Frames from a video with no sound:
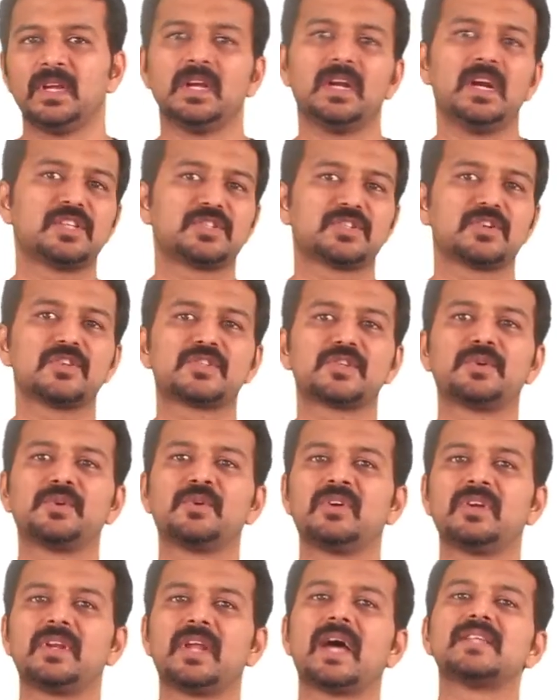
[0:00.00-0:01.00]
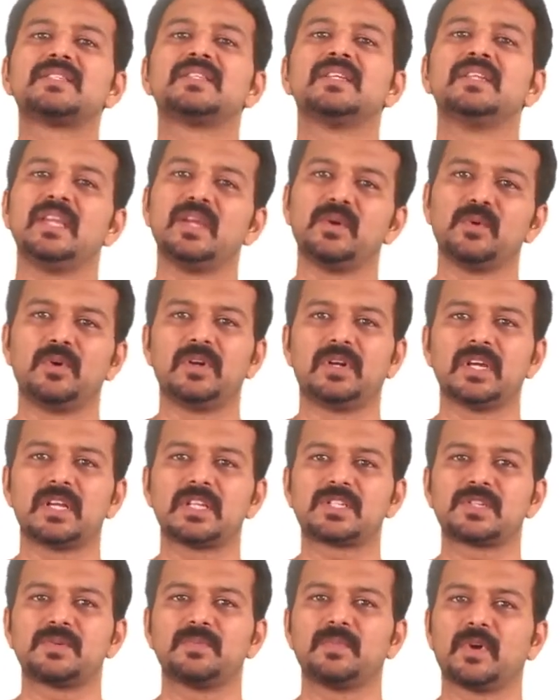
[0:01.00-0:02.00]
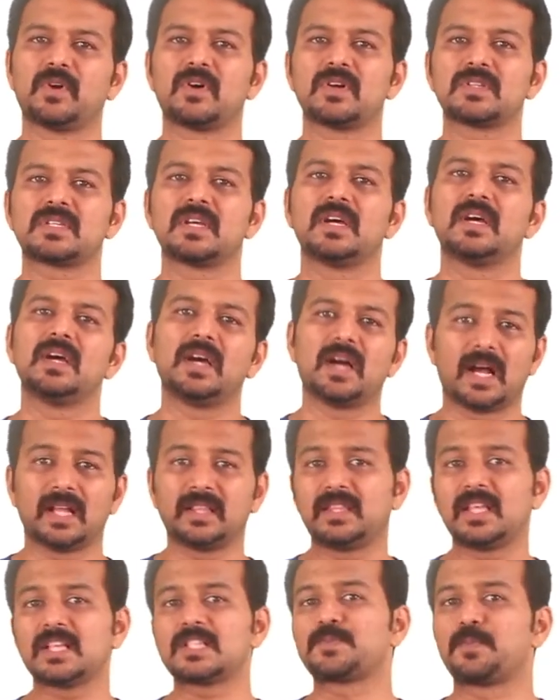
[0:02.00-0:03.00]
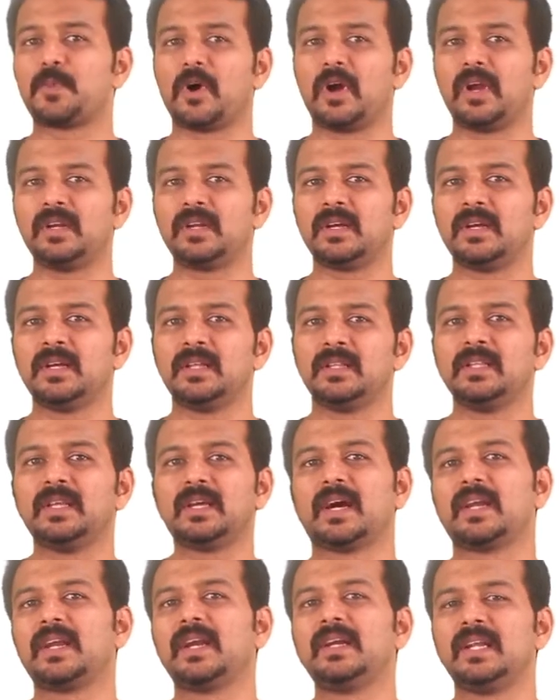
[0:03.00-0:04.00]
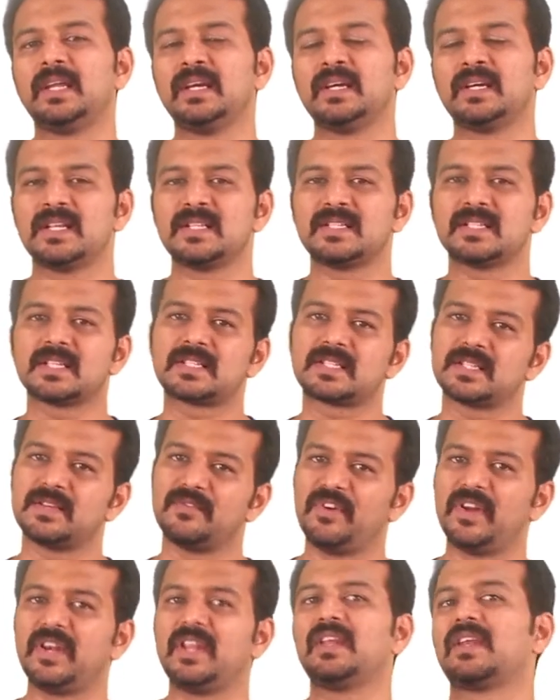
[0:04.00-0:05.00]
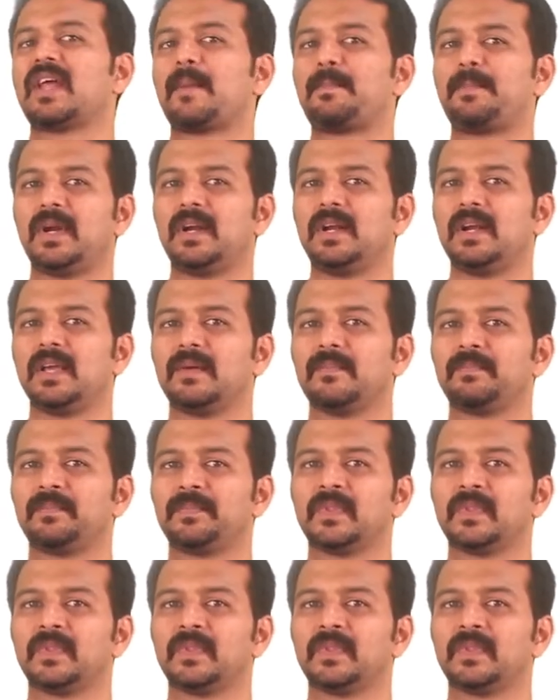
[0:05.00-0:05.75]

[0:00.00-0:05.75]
It is also known as the knee voltage because at this point the current increases very rapidly.